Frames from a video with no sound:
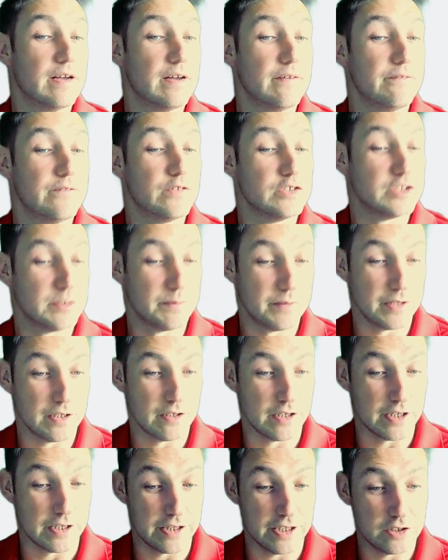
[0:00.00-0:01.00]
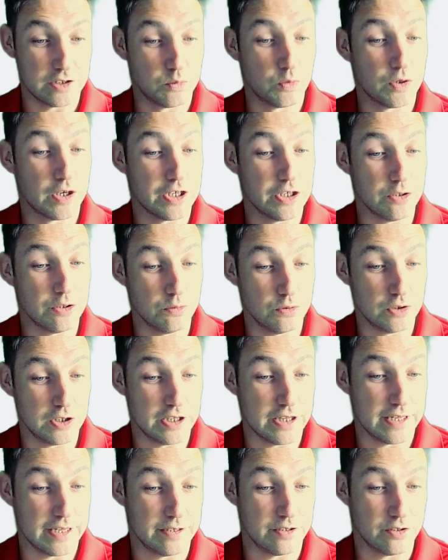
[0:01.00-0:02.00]
For something like this, what I usually
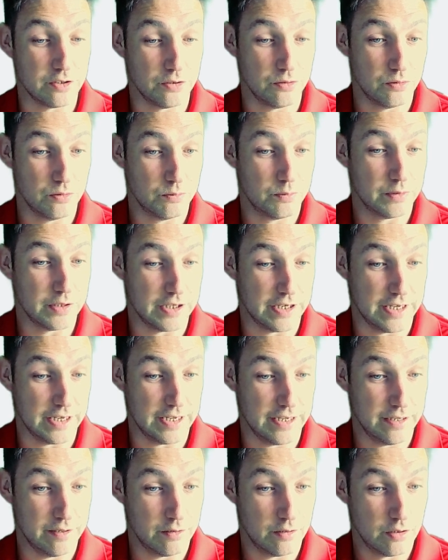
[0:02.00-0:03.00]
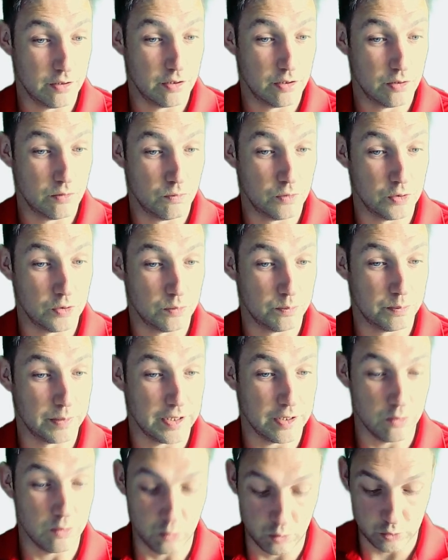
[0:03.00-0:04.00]
then do within here would
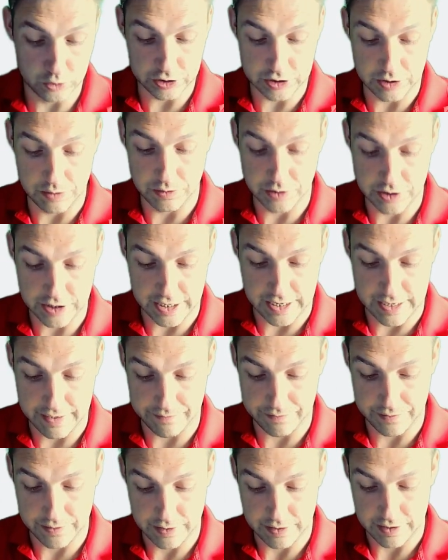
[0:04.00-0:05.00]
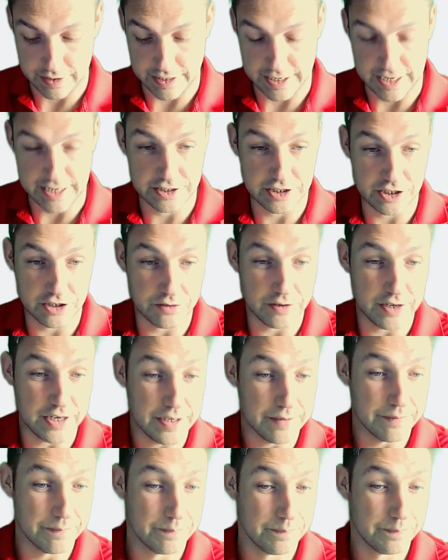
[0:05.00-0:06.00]
be also to have a
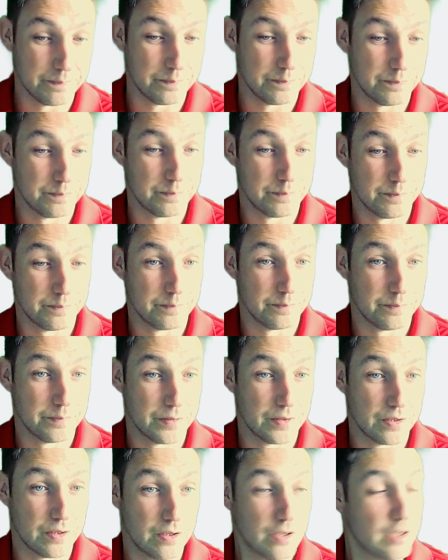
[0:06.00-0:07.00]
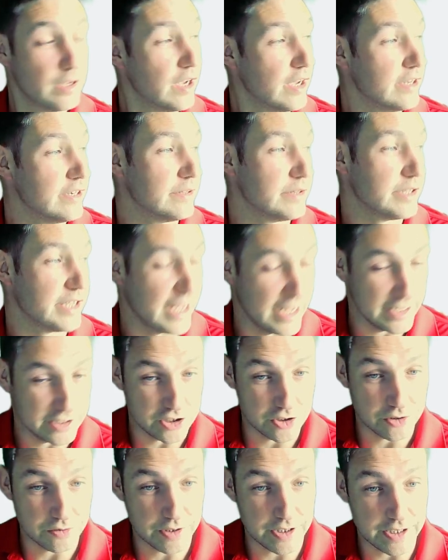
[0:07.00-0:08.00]
category. And now the
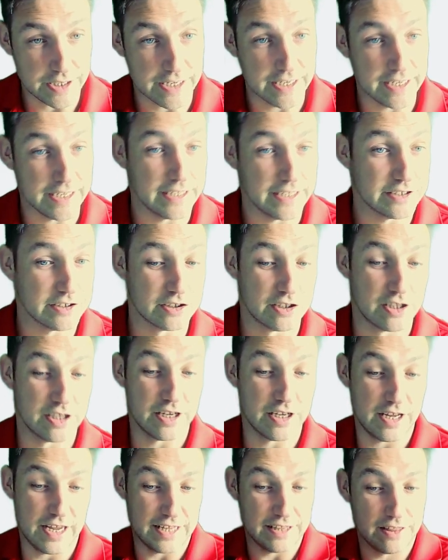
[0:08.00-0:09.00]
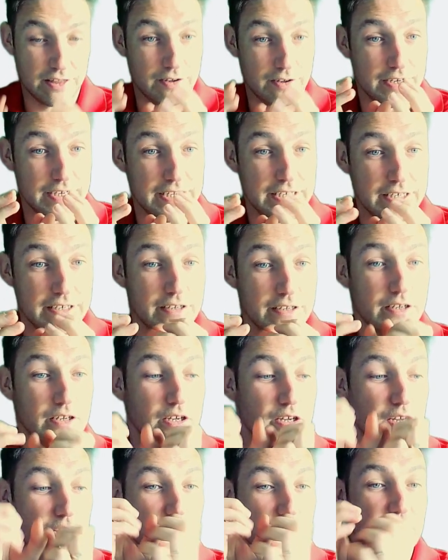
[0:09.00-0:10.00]
category is the headline,
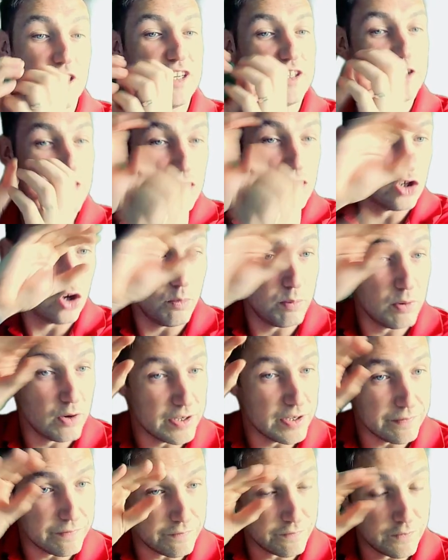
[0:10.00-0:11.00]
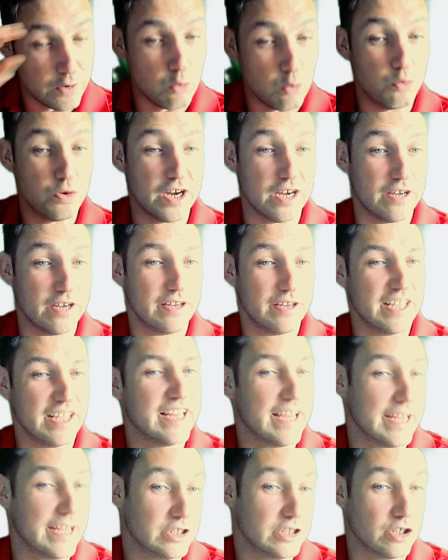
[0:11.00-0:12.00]
kind of the top line folder in
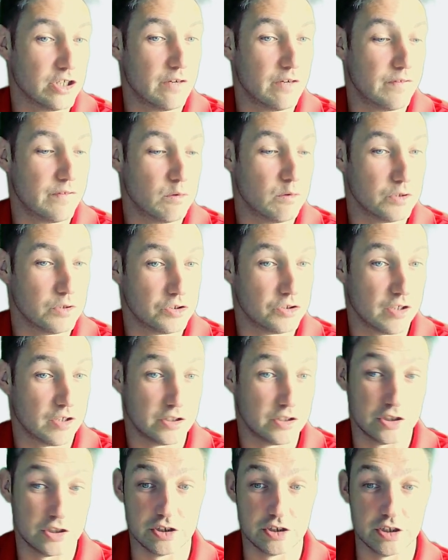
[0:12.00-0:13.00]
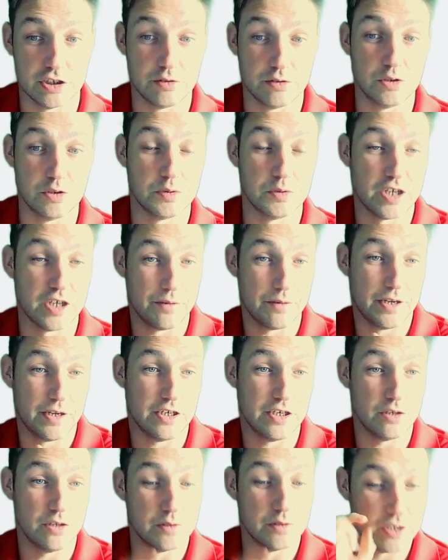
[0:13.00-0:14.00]
a HR folder structure. So you would go in
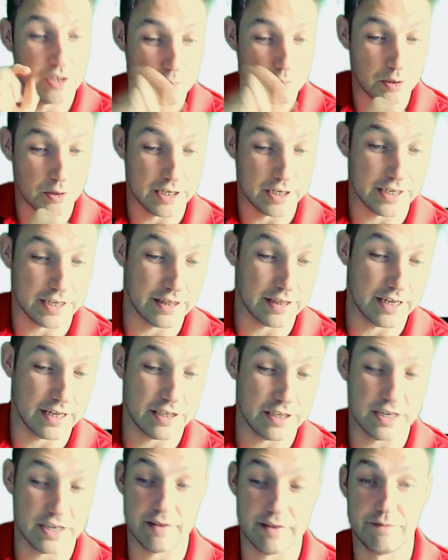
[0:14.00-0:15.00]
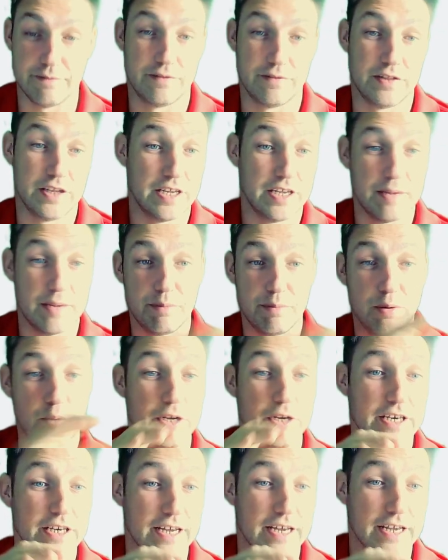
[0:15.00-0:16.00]
and you would double click in there, you'd have the
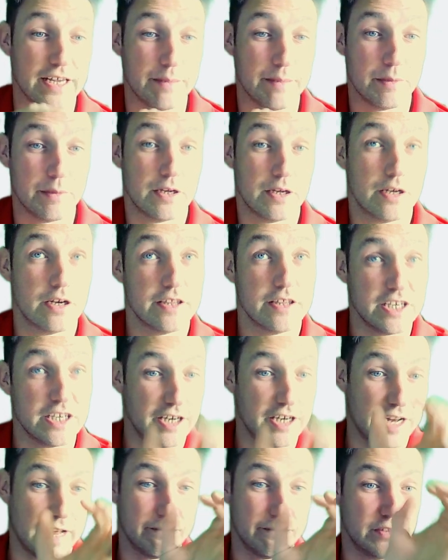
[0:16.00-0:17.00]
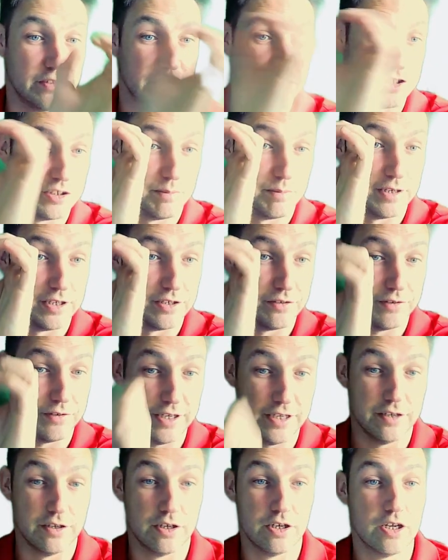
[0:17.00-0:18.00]
employee name, then you'd have
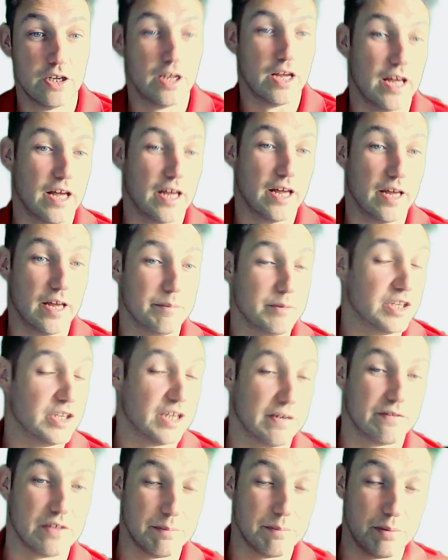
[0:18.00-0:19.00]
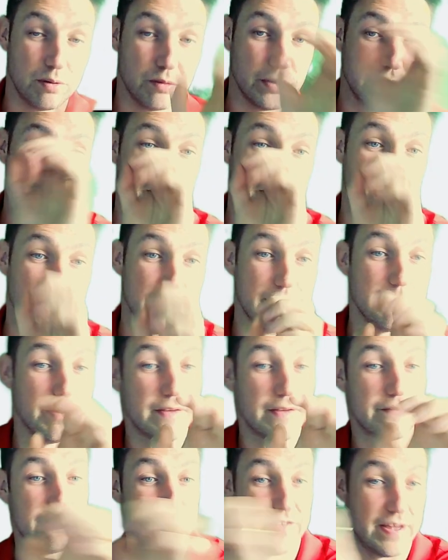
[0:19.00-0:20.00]
disciplinary. You'd have the employee name,
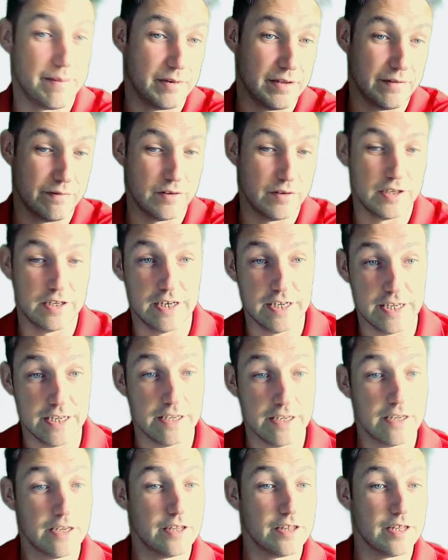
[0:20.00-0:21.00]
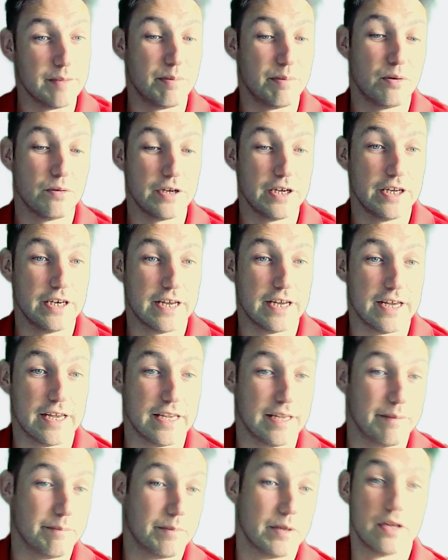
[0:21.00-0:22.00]
family friendly, the employee
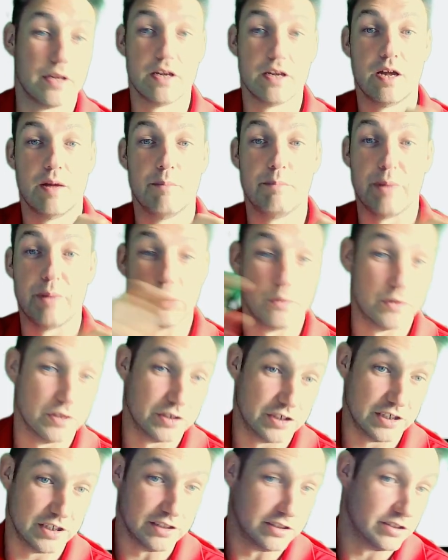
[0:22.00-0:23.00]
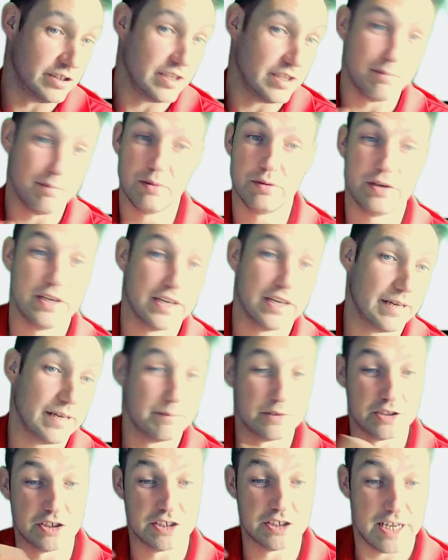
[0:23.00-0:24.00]
name, bonuses, the employee
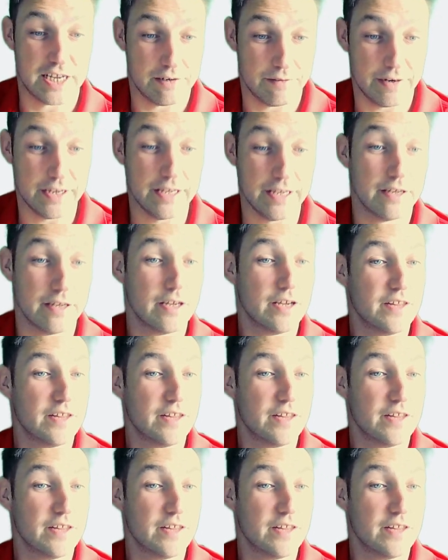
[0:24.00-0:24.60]
name, salary.